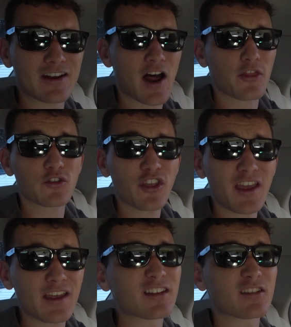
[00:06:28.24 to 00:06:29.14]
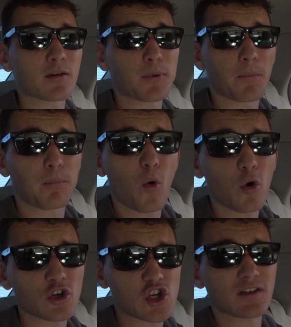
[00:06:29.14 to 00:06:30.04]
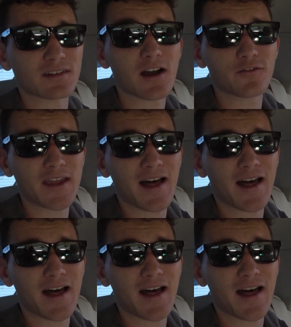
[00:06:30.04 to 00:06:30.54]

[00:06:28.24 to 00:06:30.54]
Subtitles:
another thing is the proportions of the